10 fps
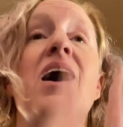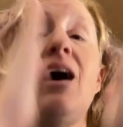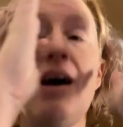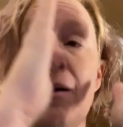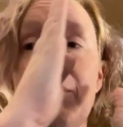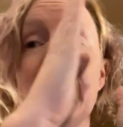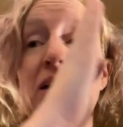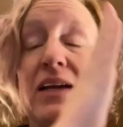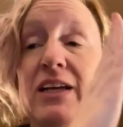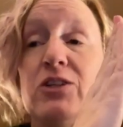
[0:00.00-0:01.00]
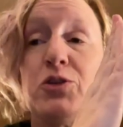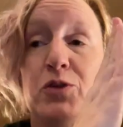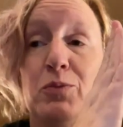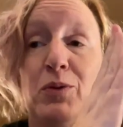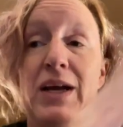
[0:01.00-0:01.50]
up into
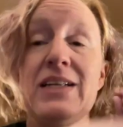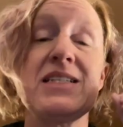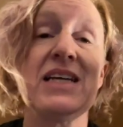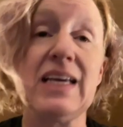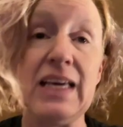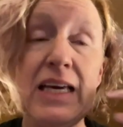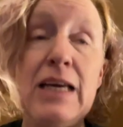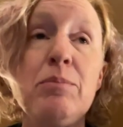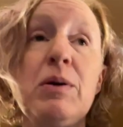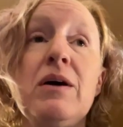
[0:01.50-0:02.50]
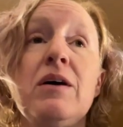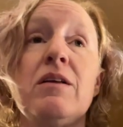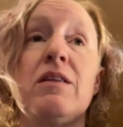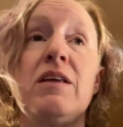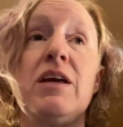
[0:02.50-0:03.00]
the brain to keep
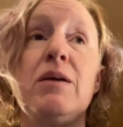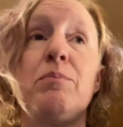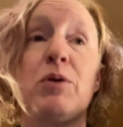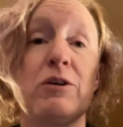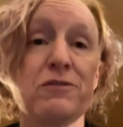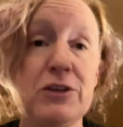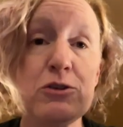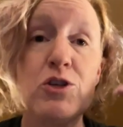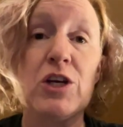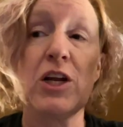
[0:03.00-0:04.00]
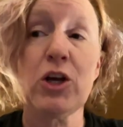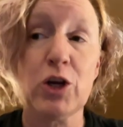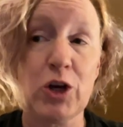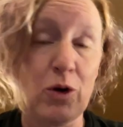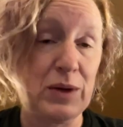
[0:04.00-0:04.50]
the
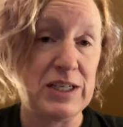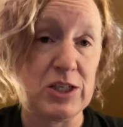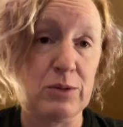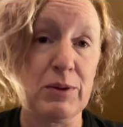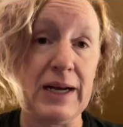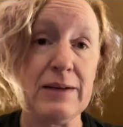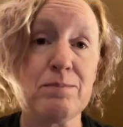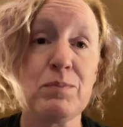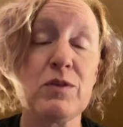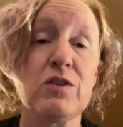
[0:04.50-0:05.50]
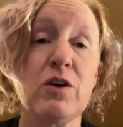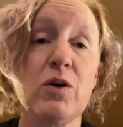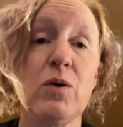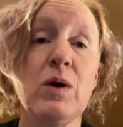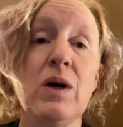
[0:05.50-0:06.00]
perfusion going to the brain.
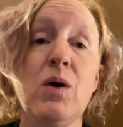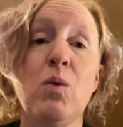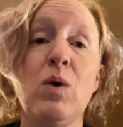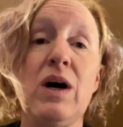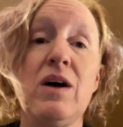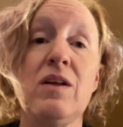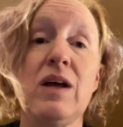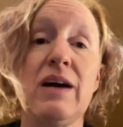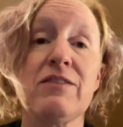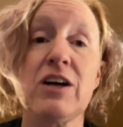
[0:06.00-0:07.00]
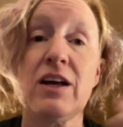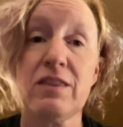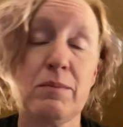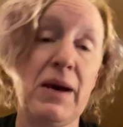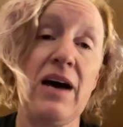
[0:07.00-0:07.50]
So while I've got
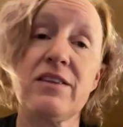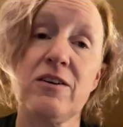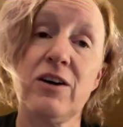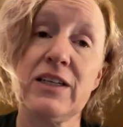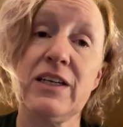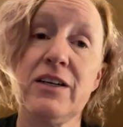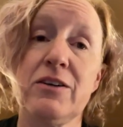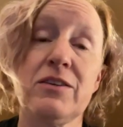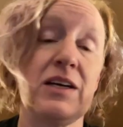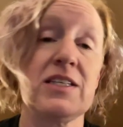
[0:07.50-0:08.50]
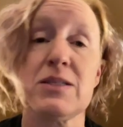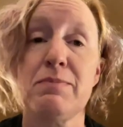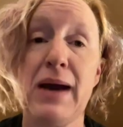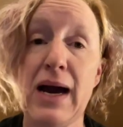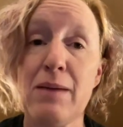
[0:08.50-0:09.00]
the math on here that it's
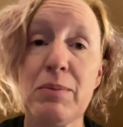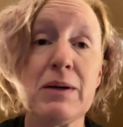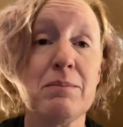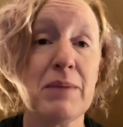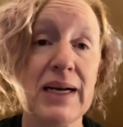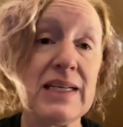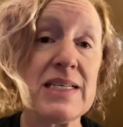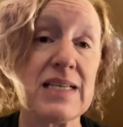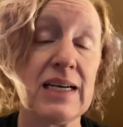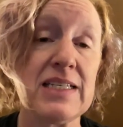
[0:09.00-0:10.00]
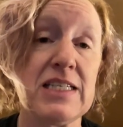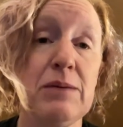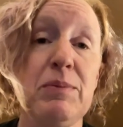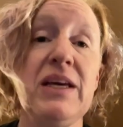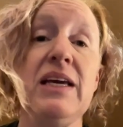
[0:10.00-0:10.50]
MAP minus
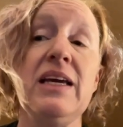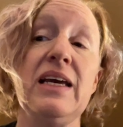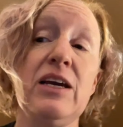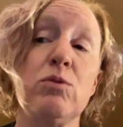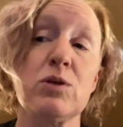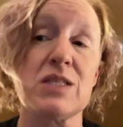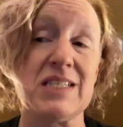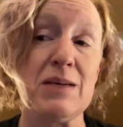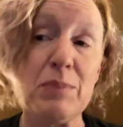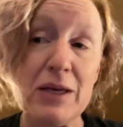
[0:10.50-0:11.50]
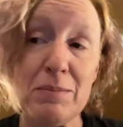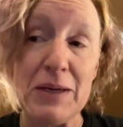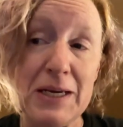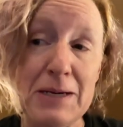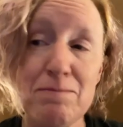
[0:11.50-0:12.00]
ICP equals
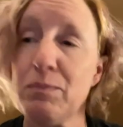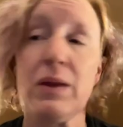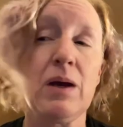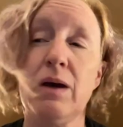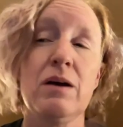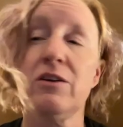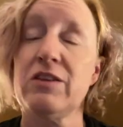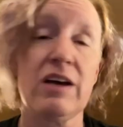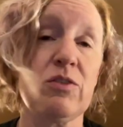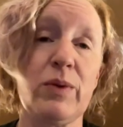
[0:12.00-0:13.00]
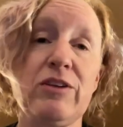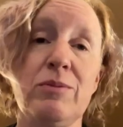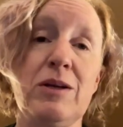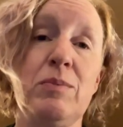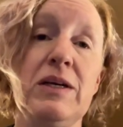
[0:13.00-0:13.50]
CPP, that has way too
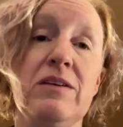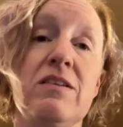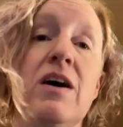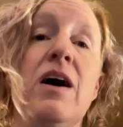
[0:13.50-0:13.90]
many P's.